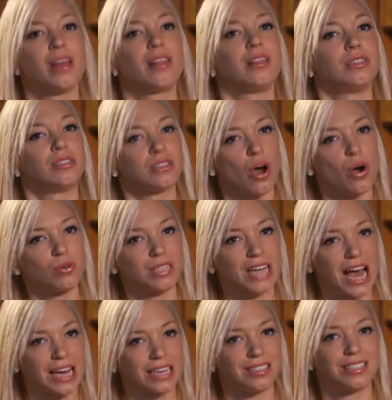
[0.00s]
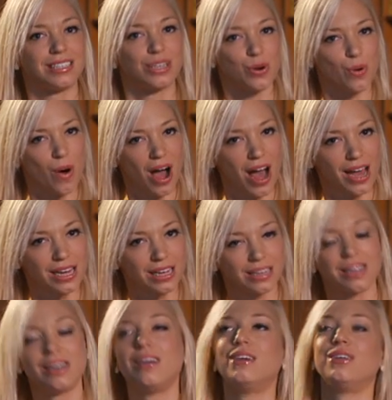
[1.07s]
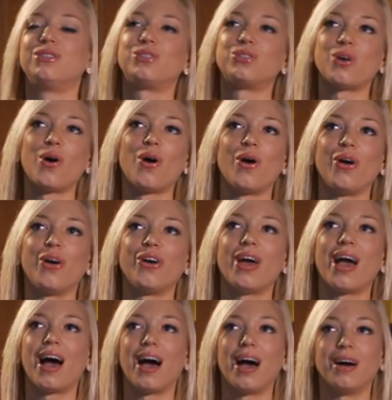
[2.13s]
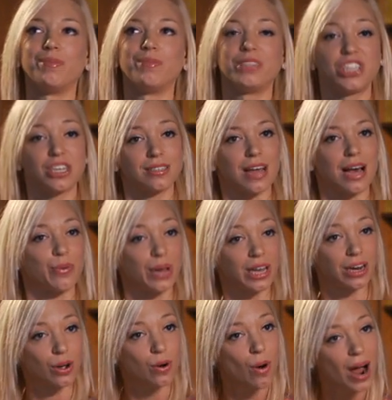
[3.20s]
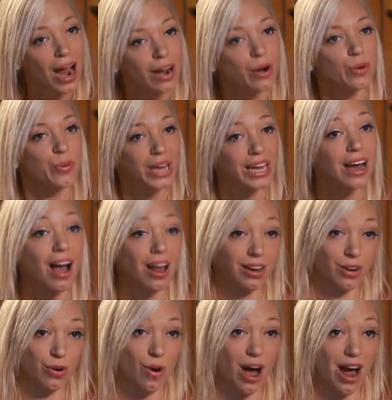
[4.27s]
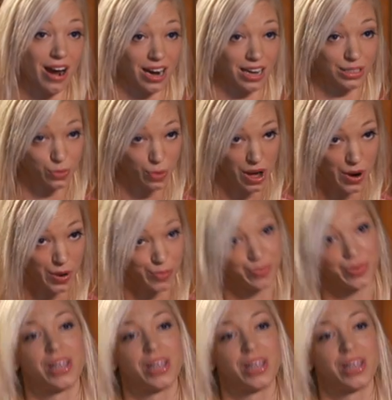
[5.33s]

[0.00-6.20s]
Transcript: The salt taste is acquired, so just like we can acquire it, we can unacquire it as well.